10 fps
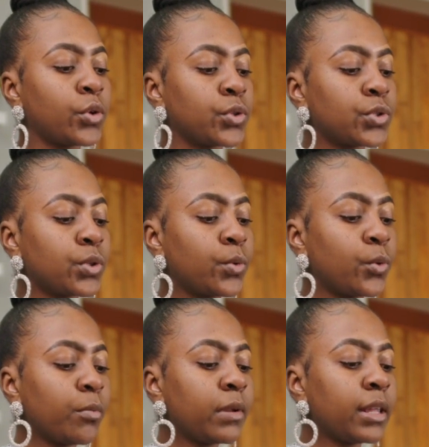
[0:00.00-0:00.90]
So
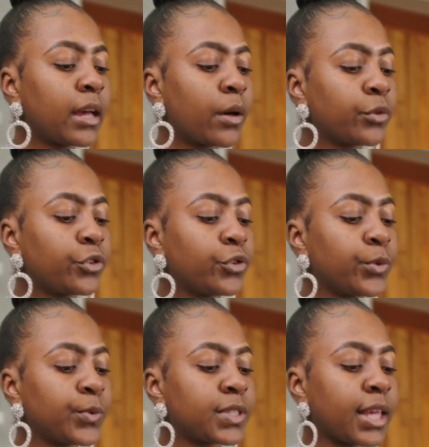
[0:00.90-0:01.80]
normally I would
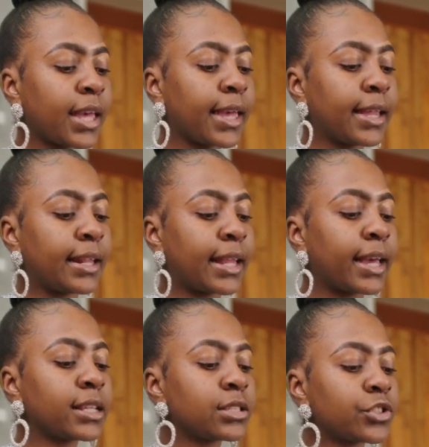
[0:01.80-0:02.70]
use a
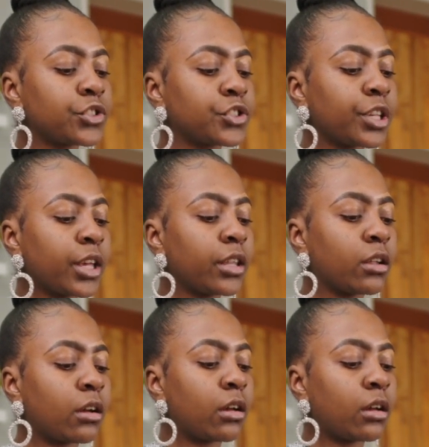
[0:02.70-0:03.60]
lighter shade
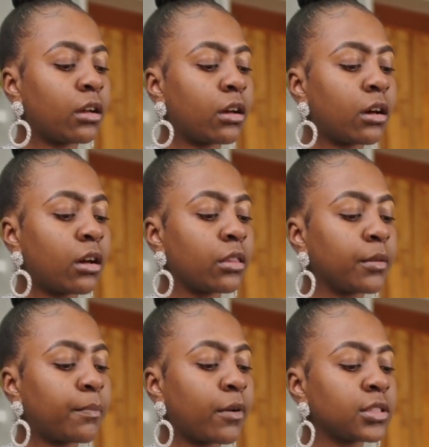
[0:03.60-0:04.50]
on
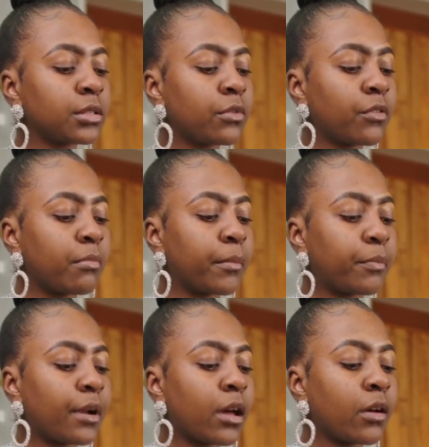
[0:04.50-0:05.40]
the bottom of my
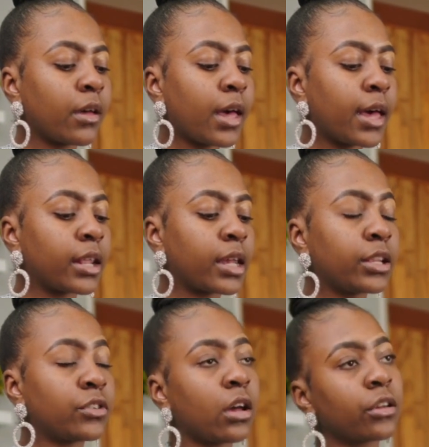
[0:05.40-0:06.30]
brow and a
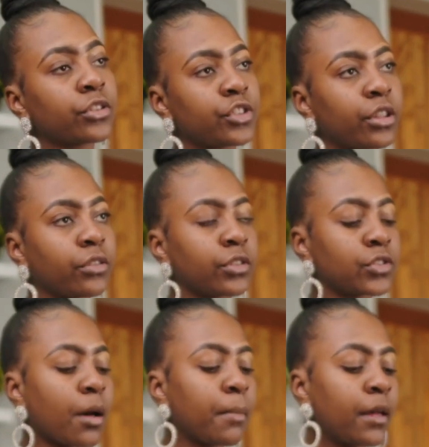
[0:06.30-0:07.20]
darker shade on the
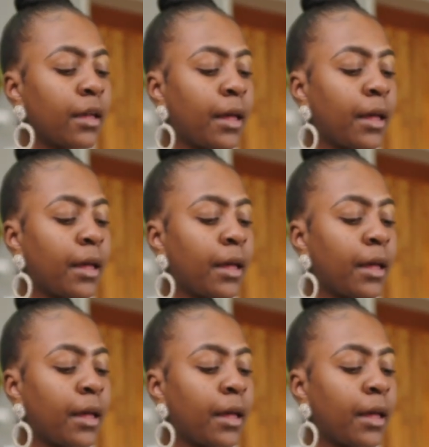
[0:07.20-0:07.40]
top.